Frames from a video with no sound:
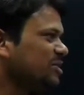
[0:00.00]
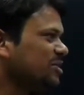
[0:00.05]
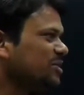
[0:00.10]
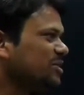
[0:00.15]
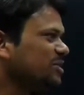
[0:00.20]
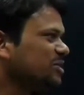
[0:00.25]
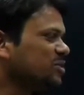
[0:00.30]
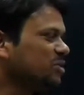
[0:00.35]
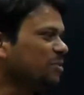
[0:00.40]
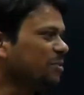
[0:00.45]

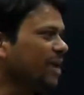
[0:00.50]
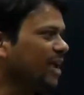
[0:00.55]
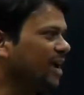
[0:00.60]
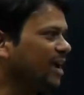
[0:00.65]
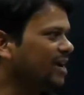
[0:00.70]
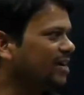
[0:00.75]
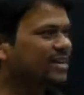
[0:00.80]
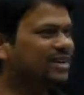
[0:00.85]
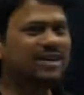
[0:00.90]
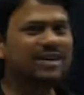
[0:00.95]
Should we
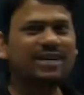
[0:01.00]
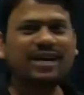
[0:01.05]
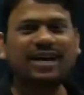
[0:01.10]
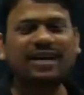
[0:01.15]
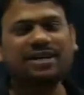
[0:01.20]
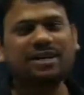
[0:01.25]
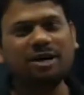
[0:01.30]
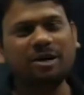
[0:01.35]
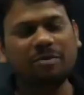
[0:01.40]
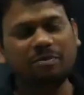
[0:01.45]
handle
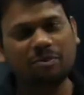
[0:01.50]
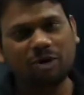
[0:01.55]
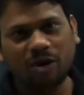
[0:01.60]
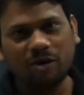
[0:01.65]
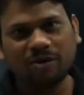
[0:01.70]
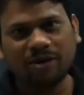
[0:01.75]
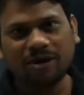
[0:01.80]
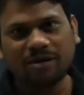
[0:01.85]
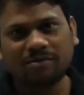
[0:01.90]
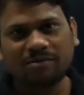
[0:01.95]
directly
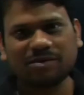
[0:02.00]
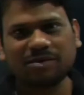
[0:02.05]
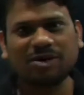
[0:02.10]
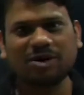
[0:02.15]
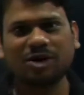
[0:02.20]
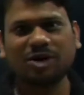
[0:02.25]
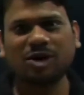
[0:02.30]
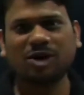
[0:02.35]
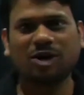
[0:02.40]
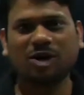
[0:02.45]
problem
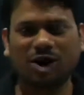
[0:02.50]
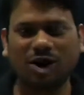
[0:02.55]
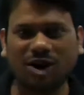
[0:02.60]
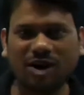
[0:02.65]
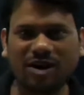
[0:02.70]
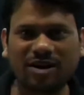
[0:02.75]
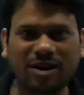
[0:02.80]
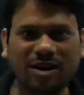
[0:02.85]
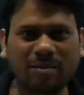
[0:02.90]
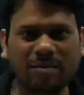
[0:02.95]

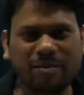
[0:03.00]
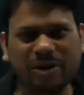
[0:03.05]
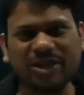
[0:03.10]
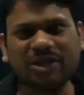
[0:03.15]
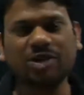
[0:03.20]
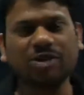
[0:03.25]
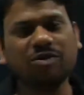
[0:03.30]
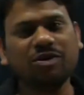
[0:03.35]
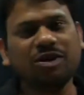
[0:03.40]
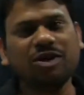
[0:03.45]
or bit
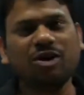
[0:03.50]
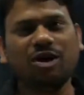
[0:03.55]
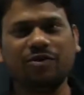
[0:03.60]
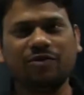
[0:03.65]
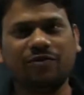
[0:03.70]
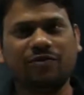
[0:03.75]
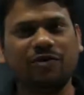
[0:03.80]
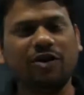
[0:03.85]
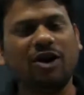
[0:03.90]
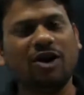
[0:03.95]
theory
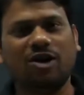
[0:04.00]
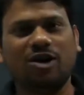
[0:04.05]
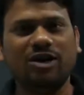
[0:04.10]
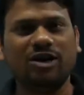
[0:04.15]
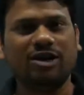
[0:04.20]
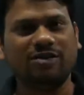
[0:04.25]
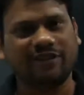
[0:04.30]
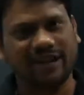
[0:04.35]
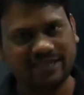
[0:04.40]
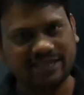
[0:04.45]
of all
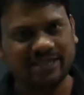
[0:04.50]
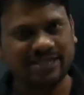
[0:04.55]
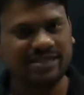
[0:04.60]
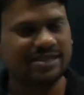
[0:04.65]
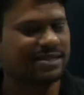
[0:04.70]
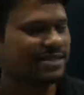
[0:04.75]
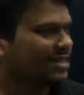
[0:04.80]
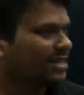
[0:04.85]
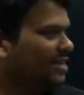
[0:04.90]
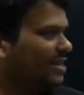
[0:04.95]

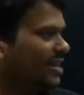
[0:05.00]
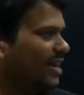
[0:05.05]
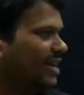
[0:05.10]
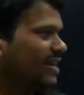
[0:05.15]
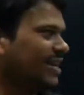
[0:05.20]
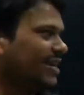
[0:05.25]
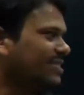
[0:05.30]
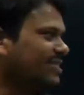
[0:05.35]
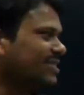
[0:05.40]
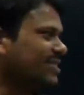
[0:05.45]
devices like
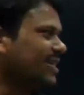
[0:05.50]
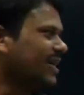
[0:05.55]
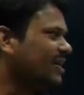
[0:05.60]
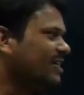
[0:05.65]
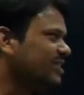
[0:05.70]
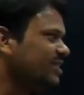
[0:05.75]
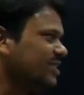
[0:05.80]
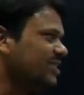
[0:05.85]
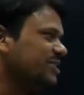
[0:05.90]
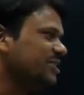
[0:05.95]
SCR,
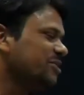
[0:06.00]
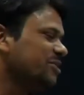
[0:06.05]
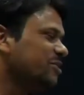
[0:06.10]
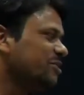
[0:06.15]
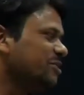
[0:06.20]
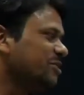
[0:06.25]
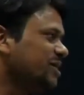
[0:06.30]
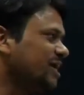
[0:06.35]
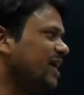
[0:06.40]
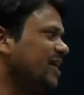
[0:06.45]

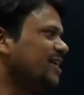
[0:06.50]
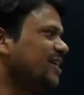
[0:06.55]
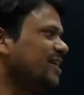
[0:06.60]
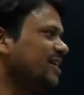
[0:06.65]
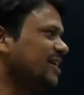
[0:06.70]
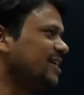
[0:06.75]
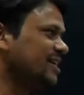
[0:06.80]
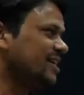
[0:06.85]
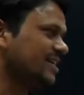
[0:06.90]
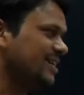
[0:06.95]
GTO, trike
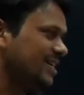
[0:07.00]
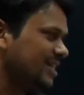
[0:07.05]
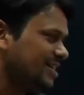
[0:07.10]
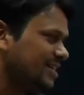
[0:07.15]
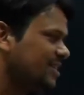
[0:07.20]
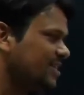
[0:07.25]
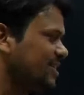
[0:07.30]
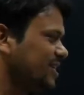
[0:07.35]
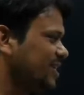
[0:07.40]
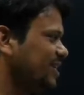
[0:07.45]
and
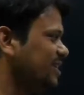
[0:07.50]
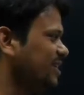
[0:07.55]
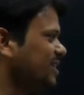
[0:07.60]
etc.?